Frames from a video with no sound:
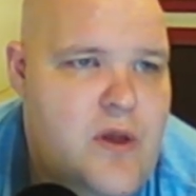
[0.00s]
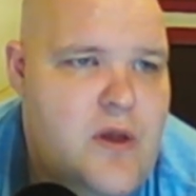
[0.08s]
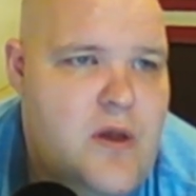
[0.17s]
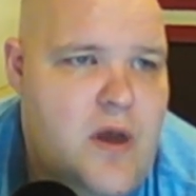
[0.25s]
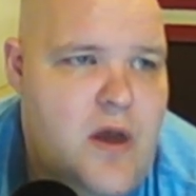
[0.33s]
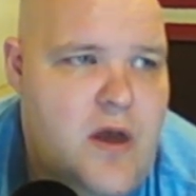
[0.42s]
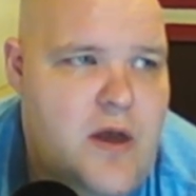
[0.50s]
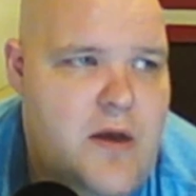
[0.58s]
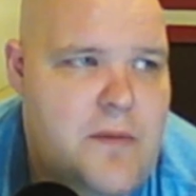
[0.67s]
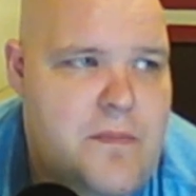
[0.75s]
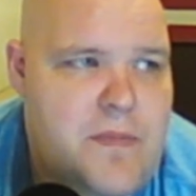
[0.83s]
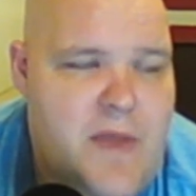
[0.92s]

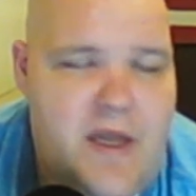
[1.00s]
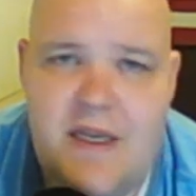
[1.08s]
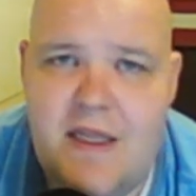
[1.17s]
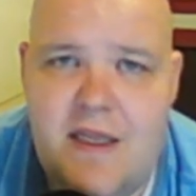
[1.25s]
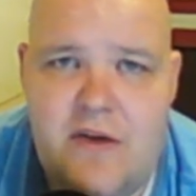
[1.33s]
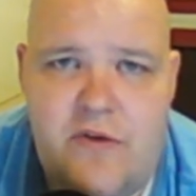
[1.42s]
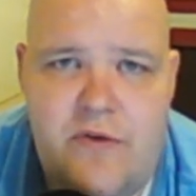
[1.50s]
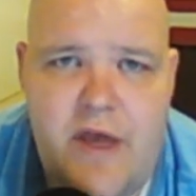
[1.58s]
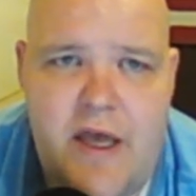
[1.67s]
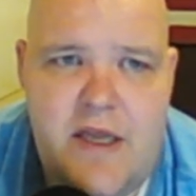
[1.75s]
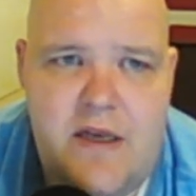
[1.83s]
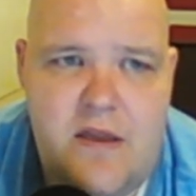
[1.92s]

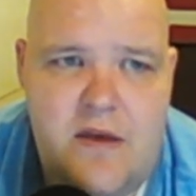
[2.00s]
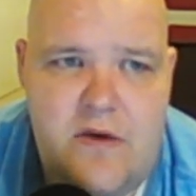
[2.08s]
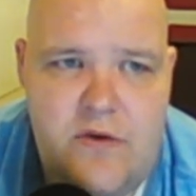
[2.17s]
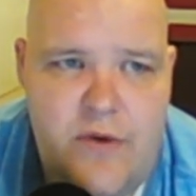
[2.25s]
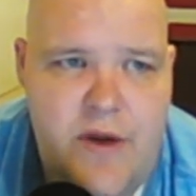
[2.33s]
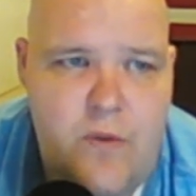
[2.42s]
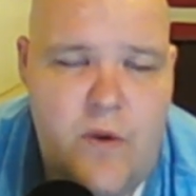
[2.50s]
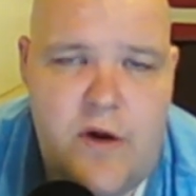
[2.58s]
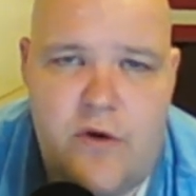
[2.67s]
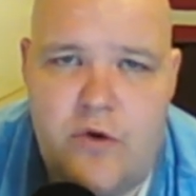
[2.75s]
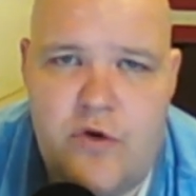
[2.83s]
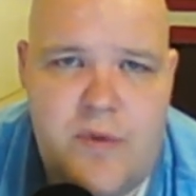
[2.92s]
tied to any
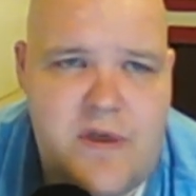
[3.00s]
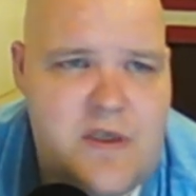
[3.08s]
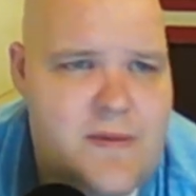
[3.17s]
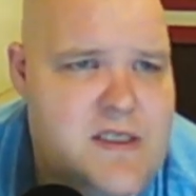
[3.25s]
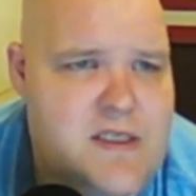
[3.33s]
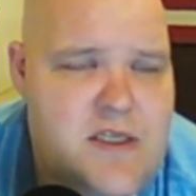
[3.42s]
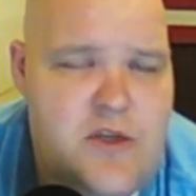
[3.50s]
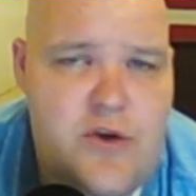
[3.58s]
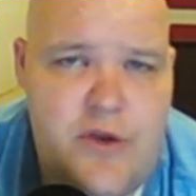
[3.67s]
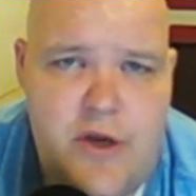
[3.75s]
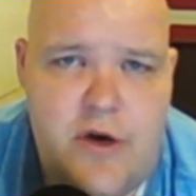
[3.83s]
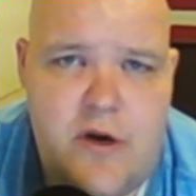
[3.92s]
one group until my senior
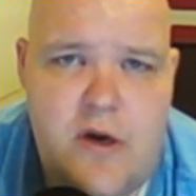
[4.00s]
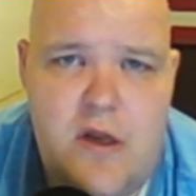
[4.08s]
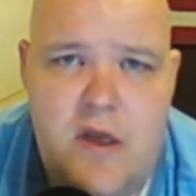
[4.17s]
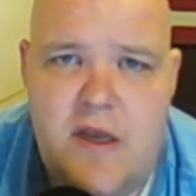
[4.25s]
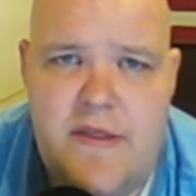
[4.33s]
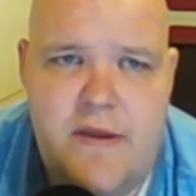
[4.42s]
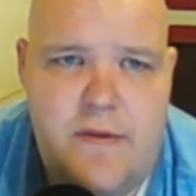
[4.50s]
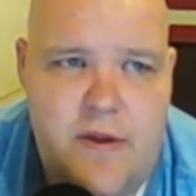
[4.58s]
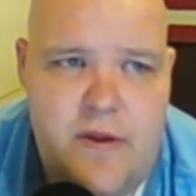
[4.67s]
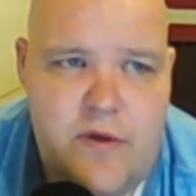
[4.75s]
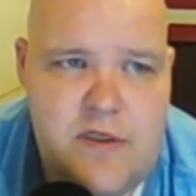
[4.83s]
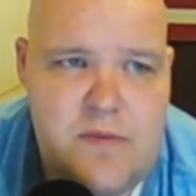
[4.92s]
year, and then
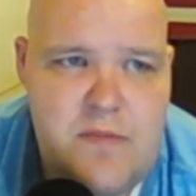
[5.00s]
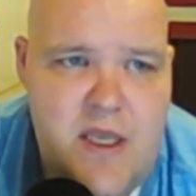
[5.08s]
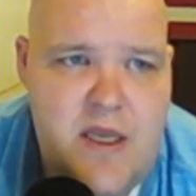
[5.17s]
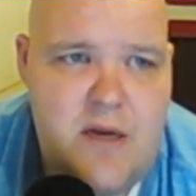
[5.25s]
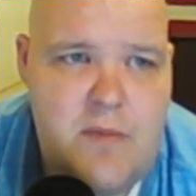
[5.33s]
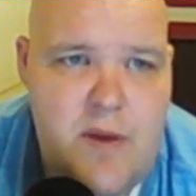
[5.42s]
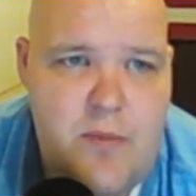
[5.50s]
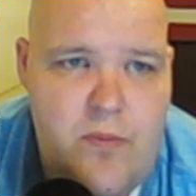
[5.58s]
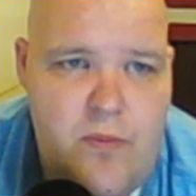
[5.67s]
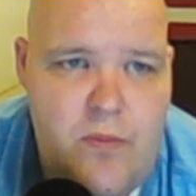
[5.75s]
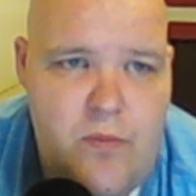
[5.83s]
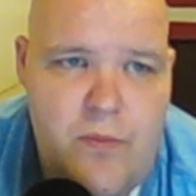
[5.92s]
there was me and
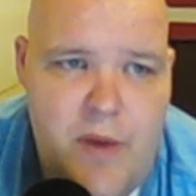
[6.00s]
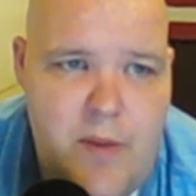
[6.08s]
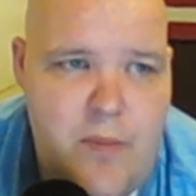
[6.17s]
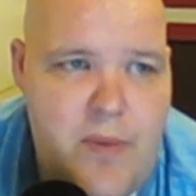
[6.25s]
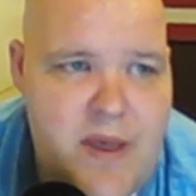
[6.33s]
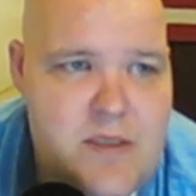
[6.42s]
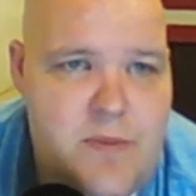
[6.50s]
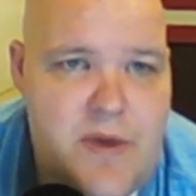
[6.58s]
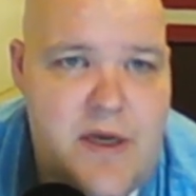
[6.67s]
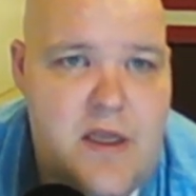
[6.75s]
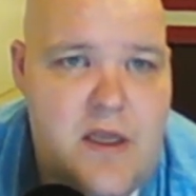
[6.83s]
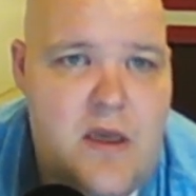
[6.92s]
my best
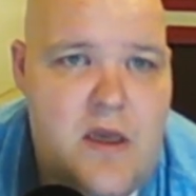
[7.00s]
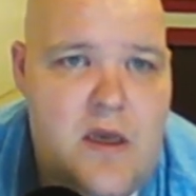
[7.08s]
buddy,